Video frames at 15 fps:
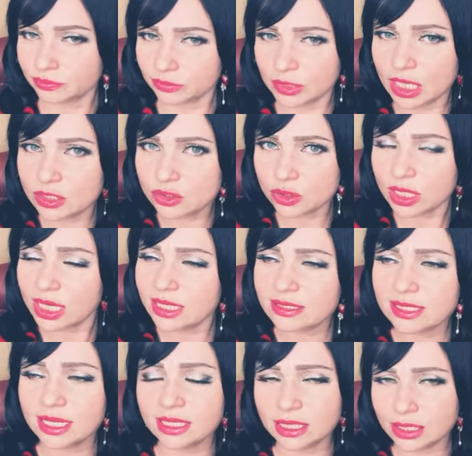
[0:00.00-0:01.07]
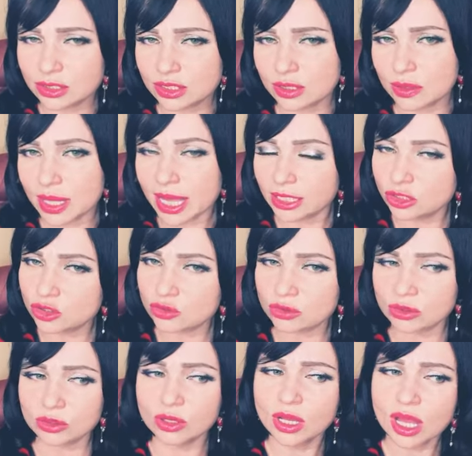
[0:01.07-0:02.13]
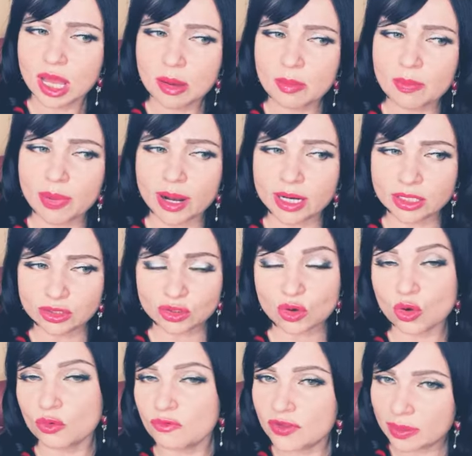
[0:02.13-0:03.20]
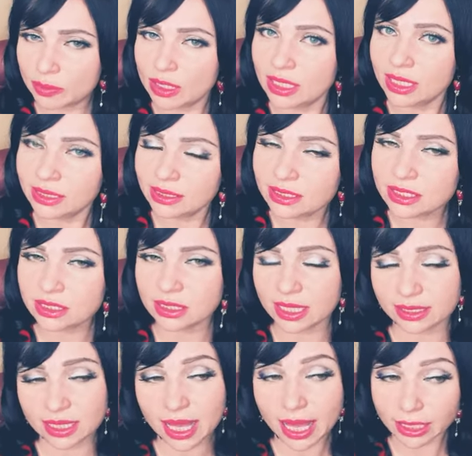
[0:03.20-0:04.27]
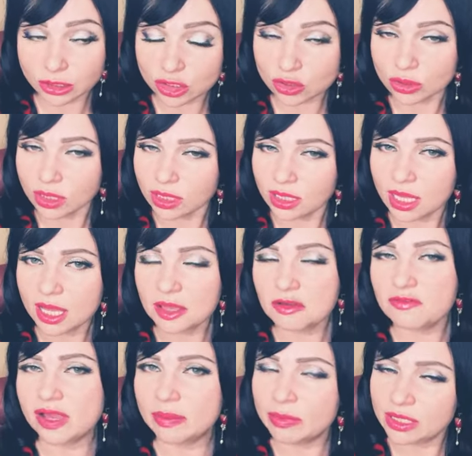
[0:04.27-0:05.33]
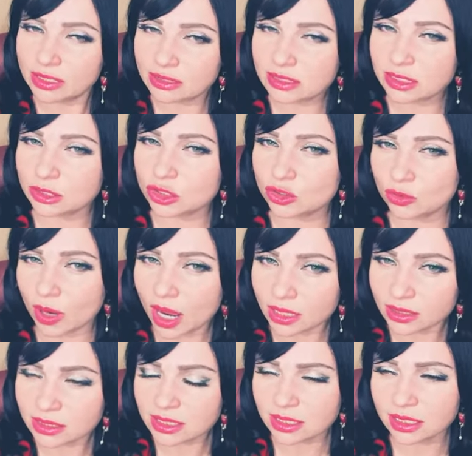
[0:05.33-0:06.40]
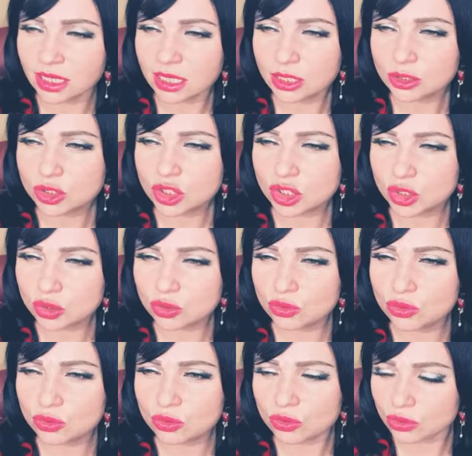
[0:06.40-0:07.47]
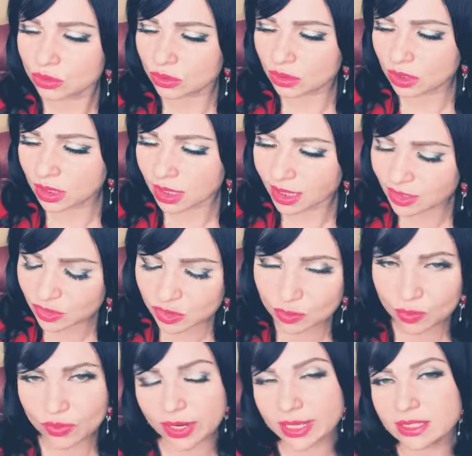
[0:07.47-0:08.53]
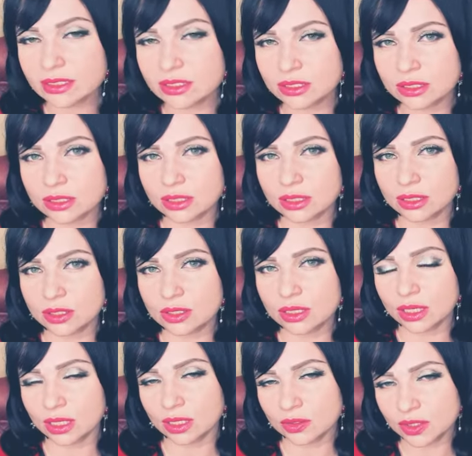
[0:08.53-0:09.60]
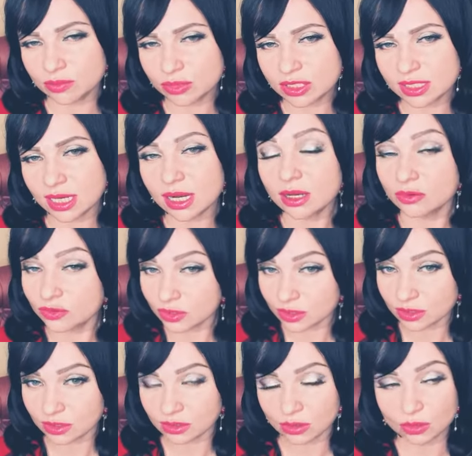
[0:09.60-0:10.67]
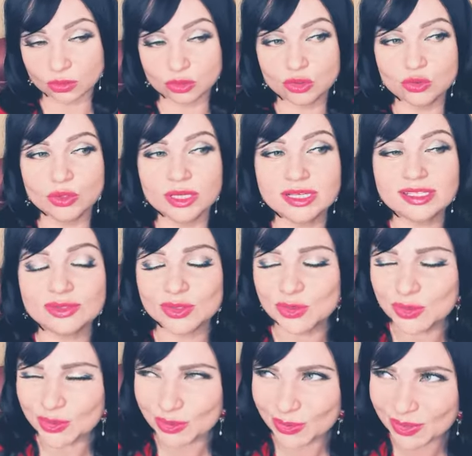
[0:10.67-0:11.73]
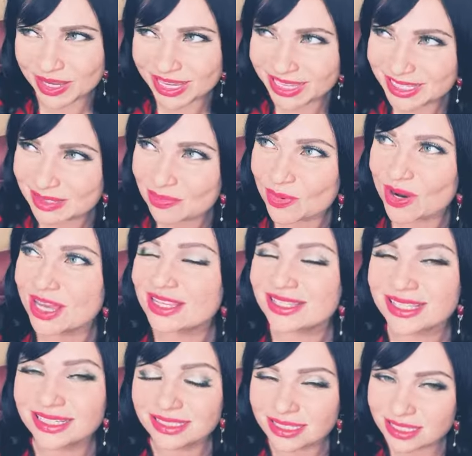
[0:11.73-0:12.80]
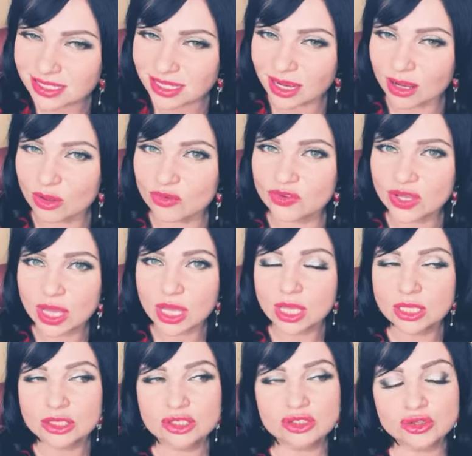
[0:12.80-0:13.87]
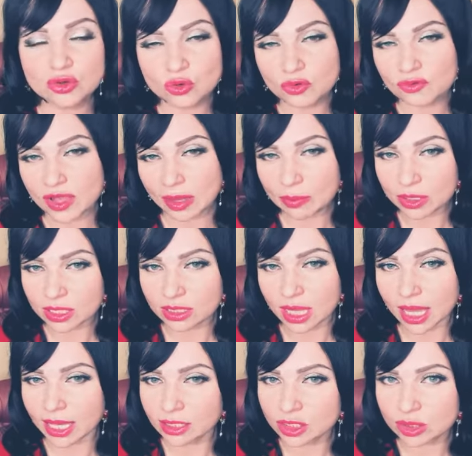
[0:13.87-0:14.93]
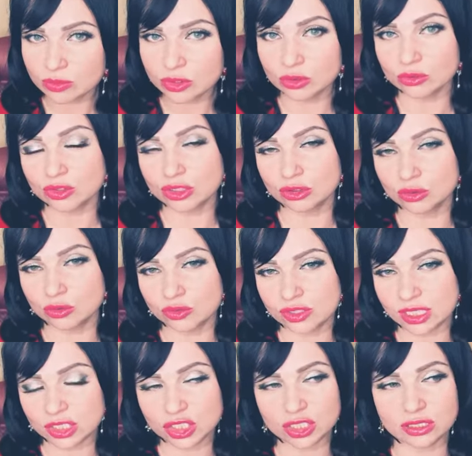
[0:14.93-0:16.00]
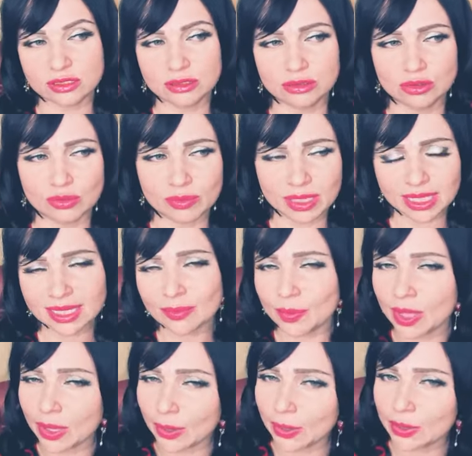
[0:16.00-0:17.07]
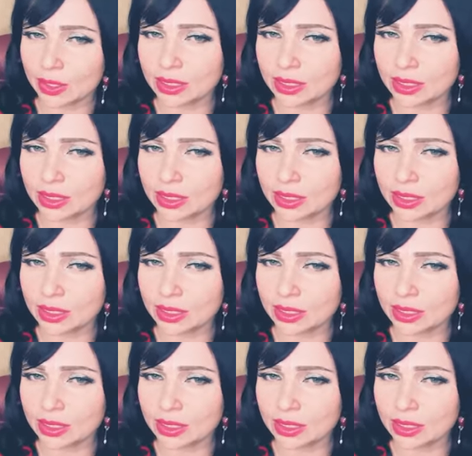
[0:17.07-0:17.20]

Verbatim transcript: it's okay that it's a natural part of femininity and actually feminine sexuality to express uh, themselves or to, ex to, or express itself through feminine attributes you know such as you know makeup hair